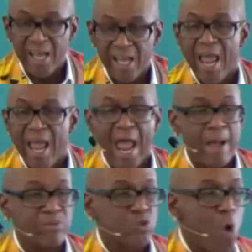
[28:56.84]

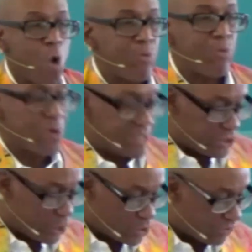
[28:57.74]
absorb what is
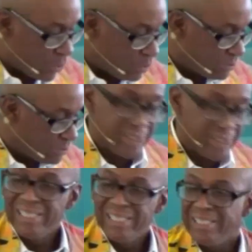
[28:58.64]
useful,
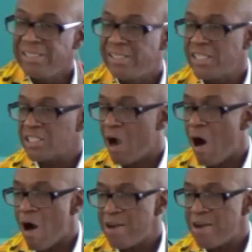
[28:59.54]

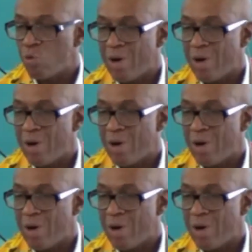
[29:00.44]
discard what is